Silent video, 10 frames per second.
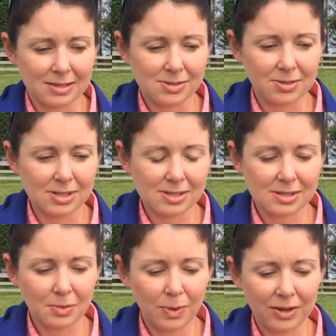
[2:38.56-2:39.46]
So this
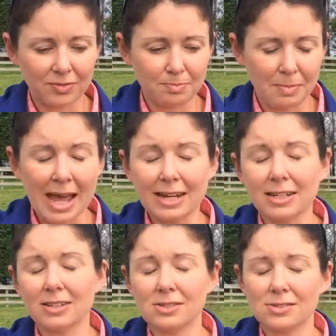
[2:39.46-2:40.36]
is the one of
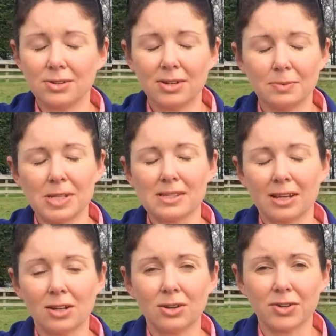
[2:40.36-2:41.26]
main concern, and we're
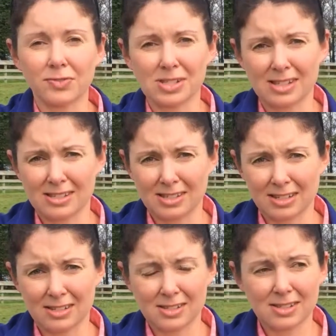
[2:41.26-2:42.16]
seeing a lot of
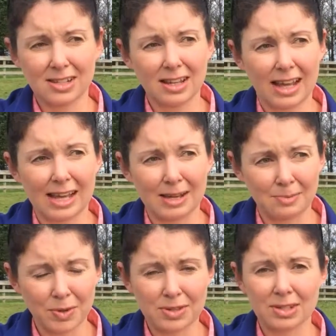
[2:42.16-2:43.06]
resistance
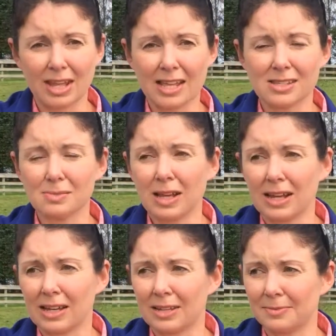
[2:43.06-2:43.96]
within that
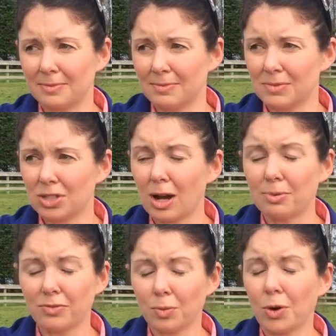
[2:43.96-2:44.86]
type
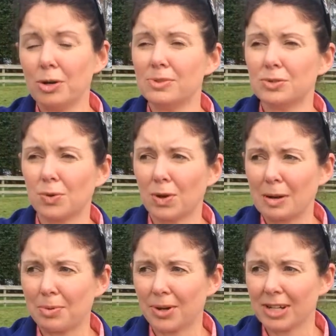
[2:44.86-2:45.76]
of worm to all
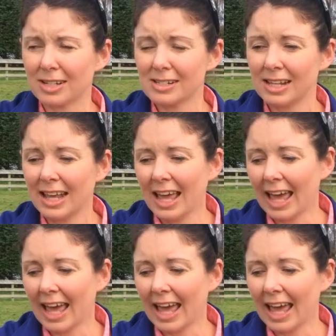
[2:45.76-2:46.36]
our products.